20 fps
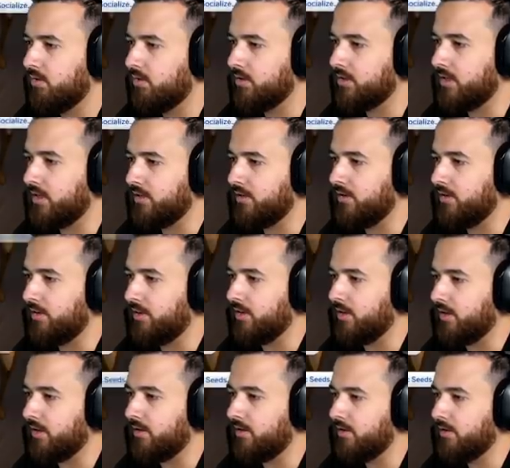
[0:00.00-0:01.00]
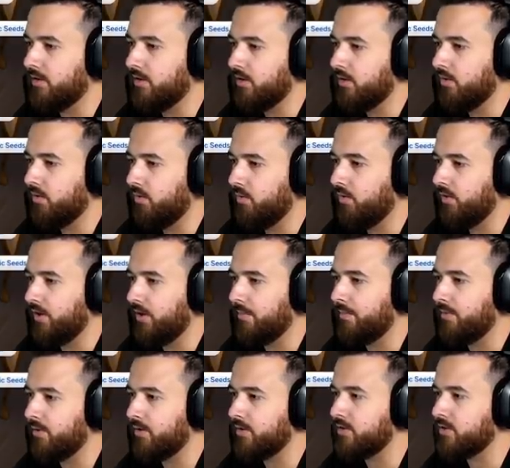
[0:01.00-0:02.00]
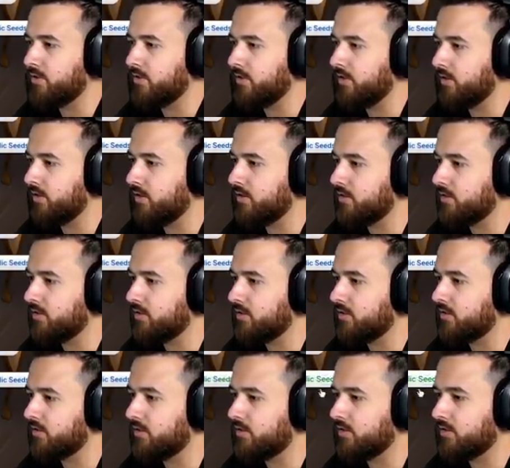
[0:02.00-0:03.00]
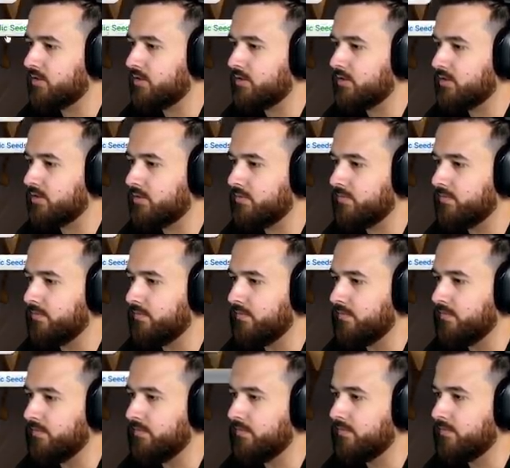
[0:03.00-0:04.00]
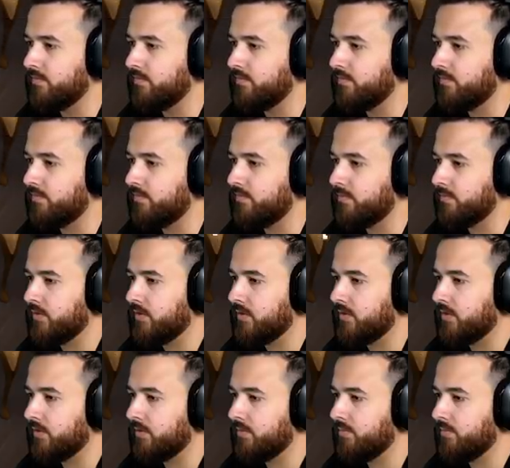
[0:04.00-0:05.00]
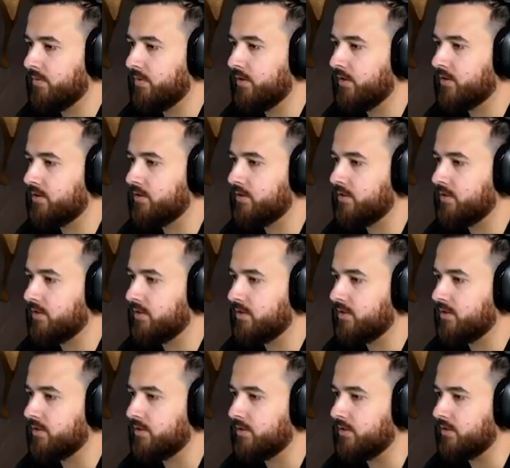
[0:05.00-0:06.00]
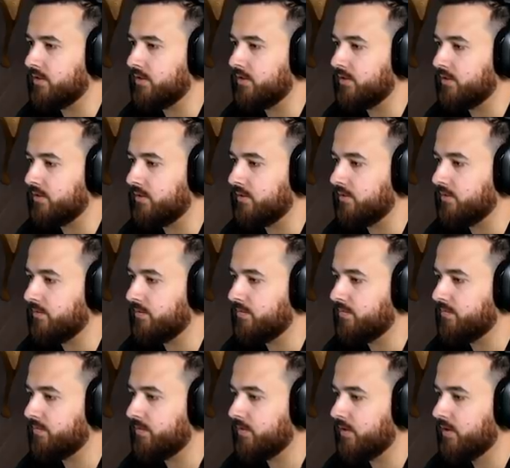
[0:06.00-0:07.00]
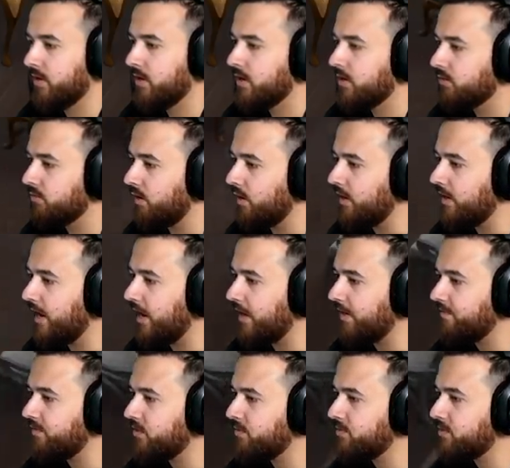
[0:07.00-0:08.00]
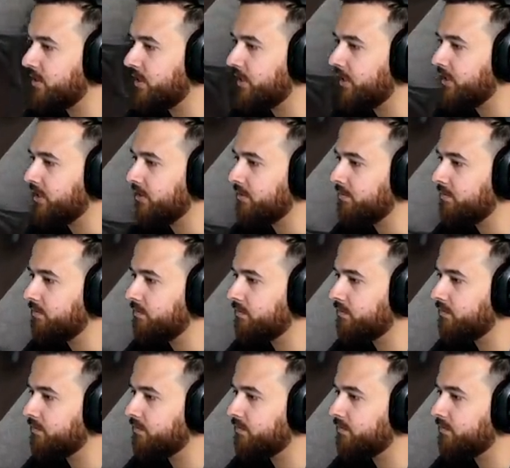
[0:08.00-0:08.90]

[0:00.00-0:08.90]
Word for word: Or is that another thing? Order, purchase, hmm. Purchase, no. Do I have obtainium?